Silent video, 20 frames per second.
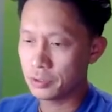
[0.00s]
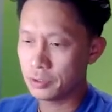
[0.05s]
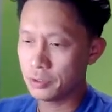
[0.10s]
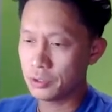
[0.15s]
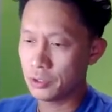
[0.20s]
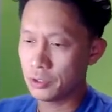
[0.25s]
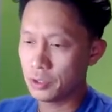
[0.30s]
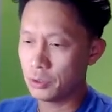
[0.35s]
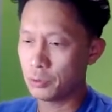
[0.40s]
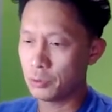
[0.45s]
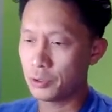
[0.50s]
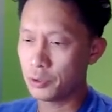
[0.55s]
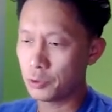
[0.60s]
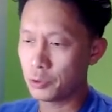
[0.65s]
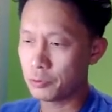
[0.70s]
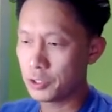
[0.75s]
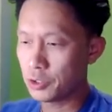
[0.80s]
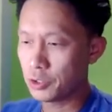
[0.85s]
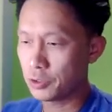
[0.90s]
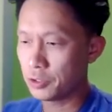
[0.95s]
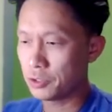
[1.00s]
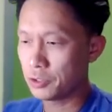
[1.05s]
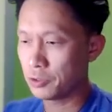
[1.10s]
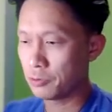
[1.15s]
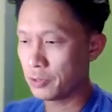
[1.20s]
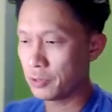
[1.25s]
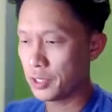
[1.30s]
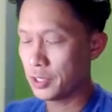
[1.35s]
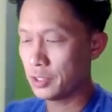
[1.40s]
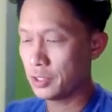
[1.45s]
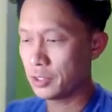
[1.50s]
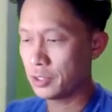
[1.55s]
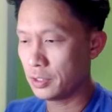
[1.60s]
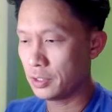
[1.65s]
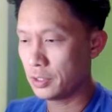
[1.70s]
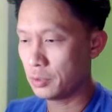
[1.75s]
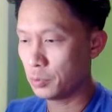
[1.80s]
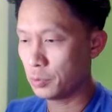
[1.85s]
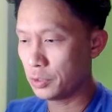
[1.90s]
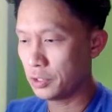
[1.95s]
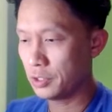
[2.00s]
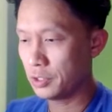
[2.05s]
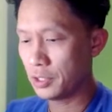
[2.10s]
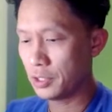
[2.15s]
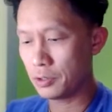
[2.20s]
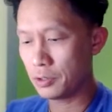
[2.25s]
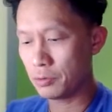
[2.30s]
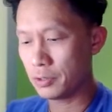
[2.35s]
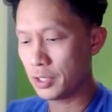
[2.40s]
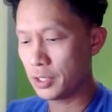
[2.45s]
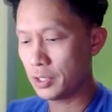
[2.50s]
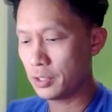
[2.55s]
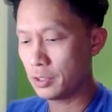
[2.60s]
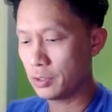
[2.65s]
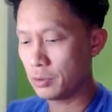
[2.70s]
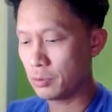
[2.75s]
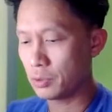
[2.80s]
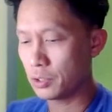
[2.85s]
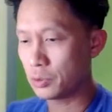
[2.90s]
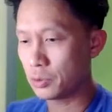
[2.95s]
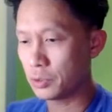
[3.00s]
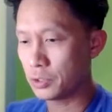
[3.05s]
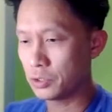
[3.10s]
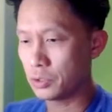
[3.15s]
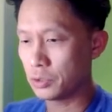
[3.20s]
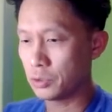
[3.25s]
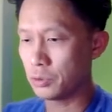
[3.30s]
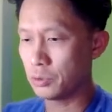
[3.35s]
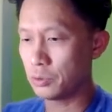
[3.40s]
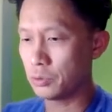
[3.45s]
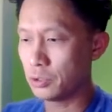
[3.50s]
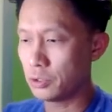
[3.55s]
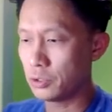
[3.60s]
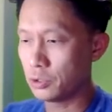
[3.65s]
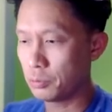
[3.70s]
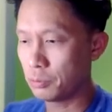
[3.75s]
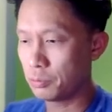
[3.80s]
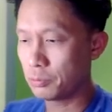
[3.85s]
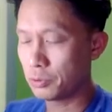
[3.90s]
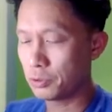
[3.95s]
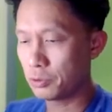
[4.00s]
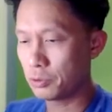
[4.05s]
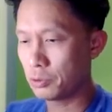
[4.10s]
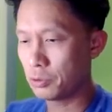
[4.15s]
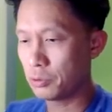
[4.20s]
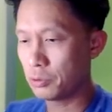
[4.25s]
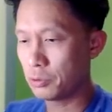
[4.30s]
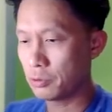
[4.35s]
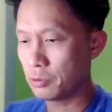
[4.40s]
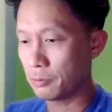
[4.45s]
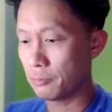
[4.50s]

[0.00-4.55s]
So we're going to return an array, and within that array, we're going to loop through